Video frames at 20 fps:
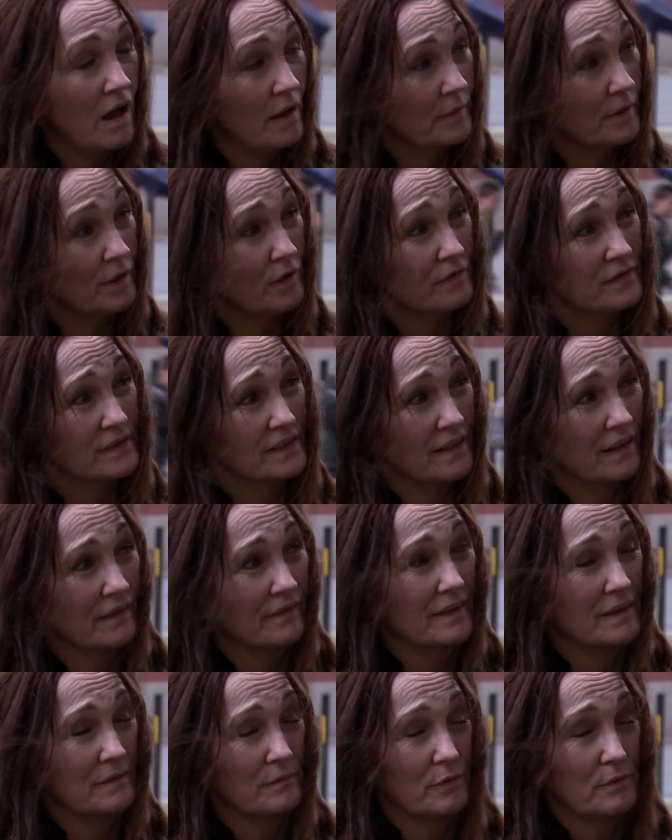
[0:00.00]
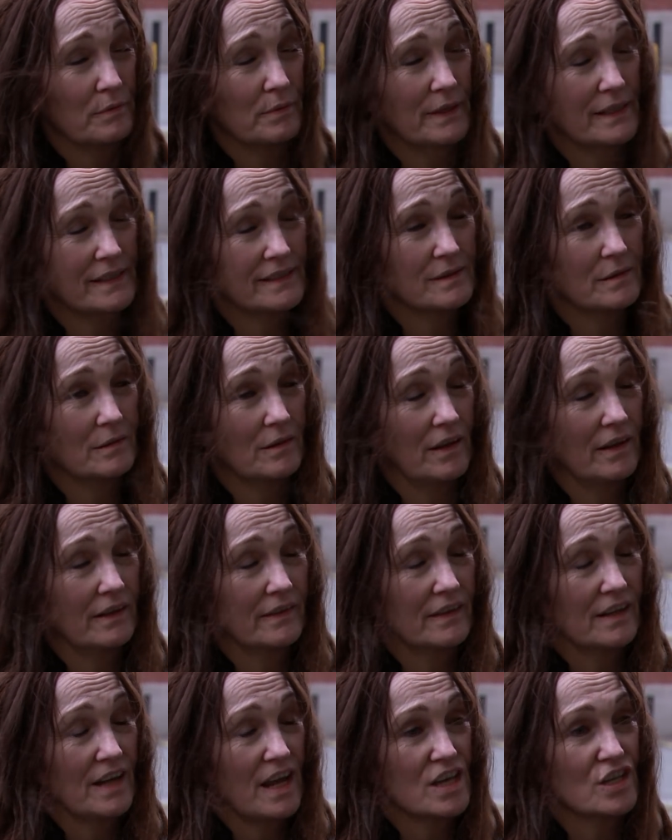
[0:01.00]
I mean, obviously I think probably is that,
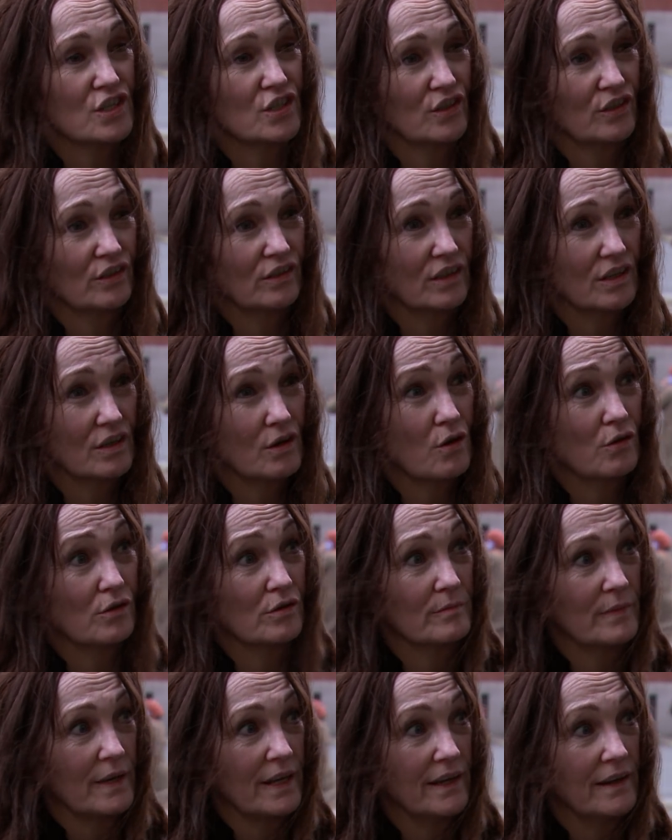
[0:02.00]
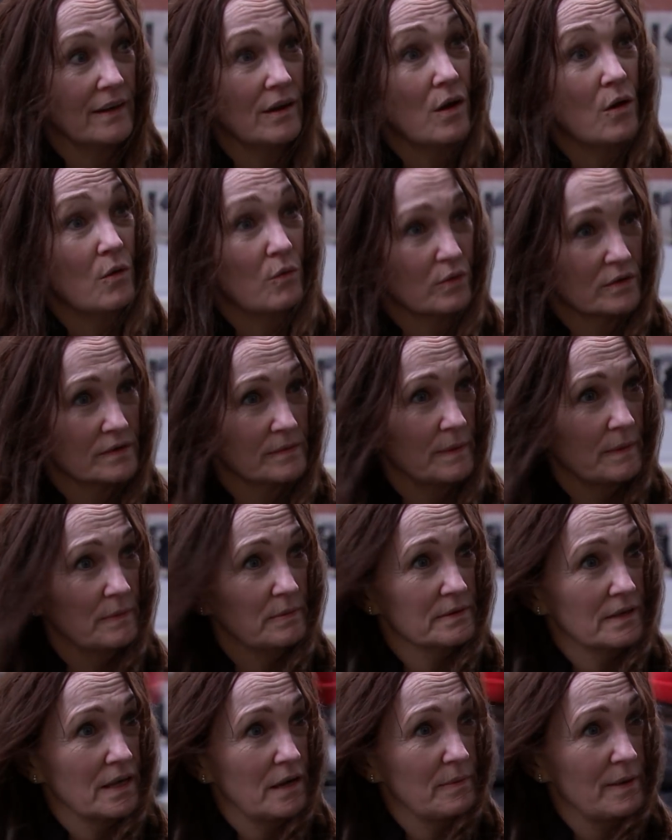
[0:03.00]
like, the nation, the economy wants
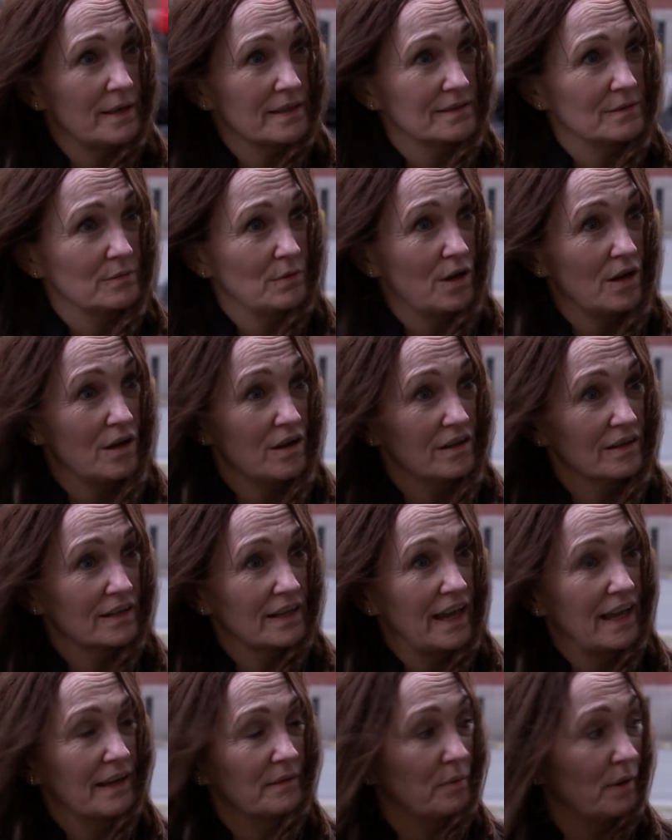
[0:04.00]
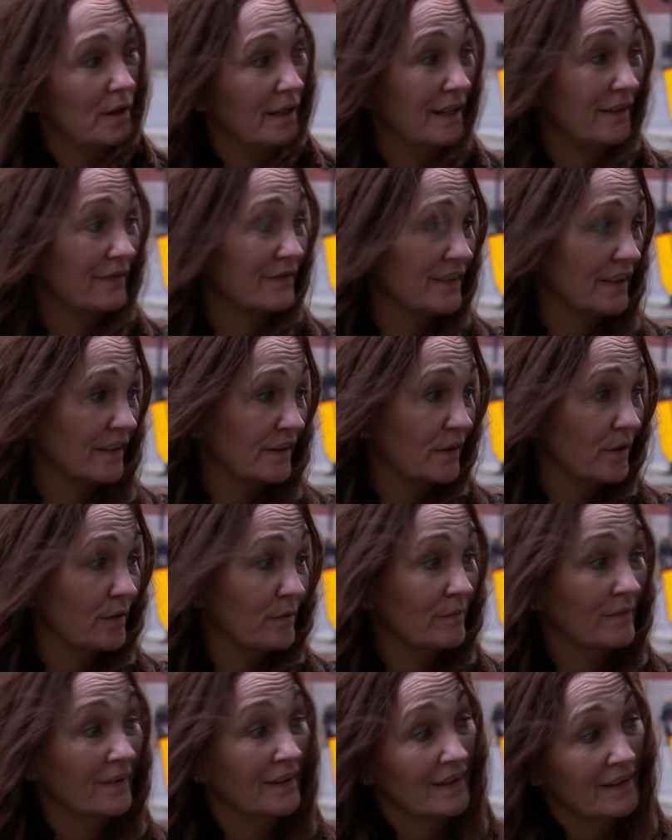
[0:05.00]
people to go back to work, and by lifting
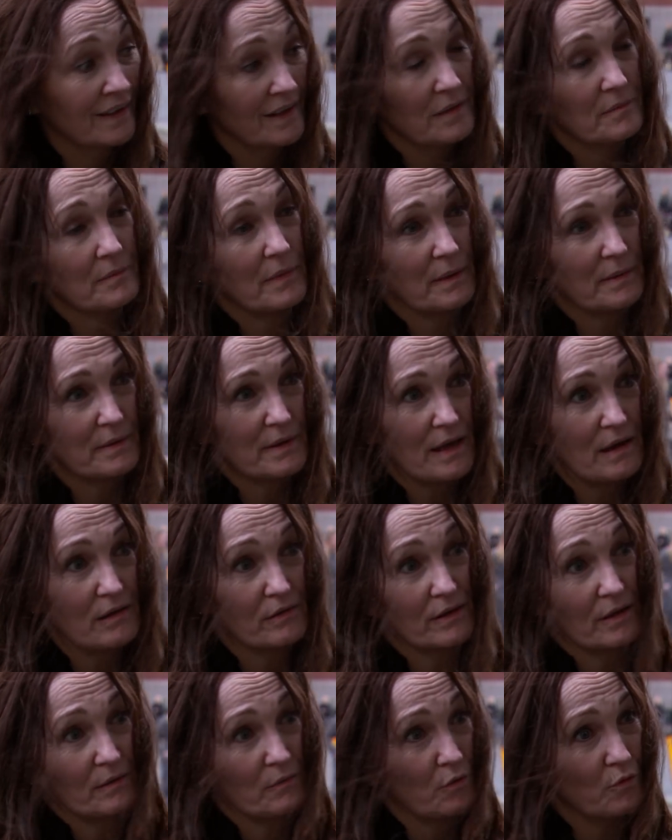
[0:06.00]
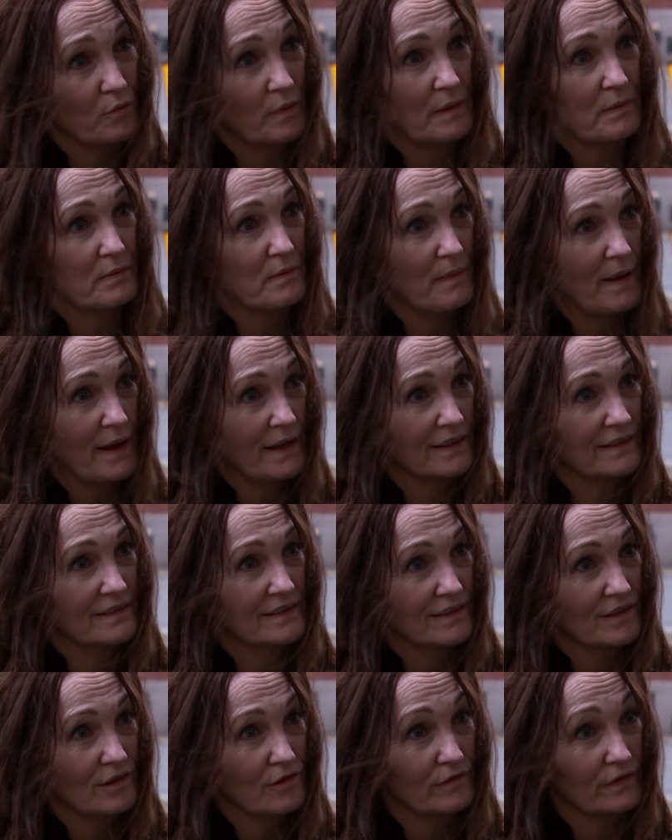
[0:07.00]
them, maybe that will get more people back
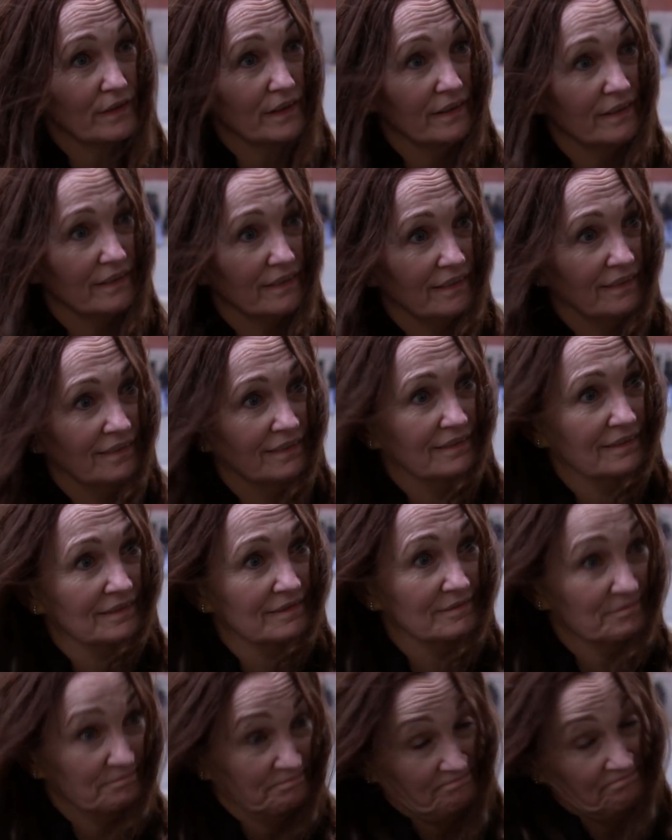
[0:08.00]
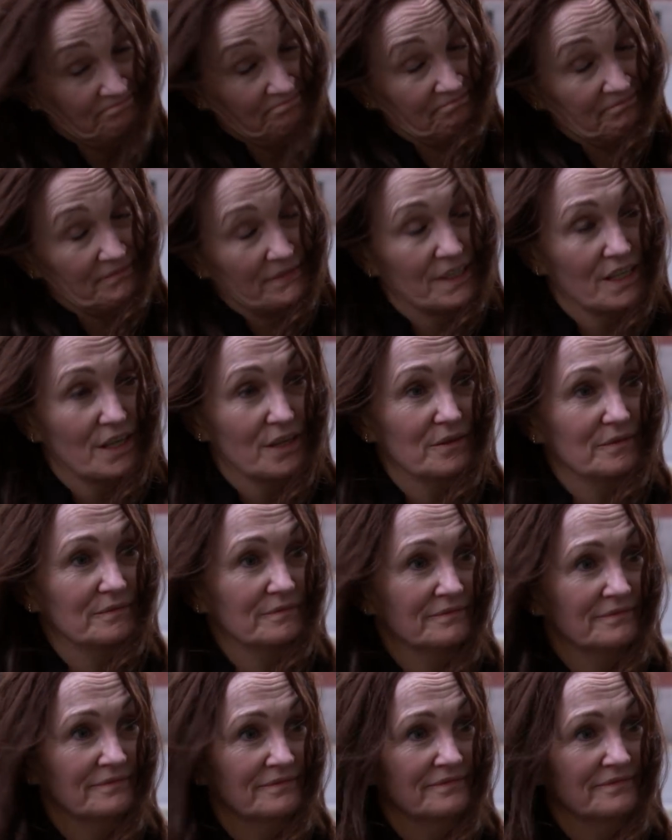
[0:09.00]
into the office. So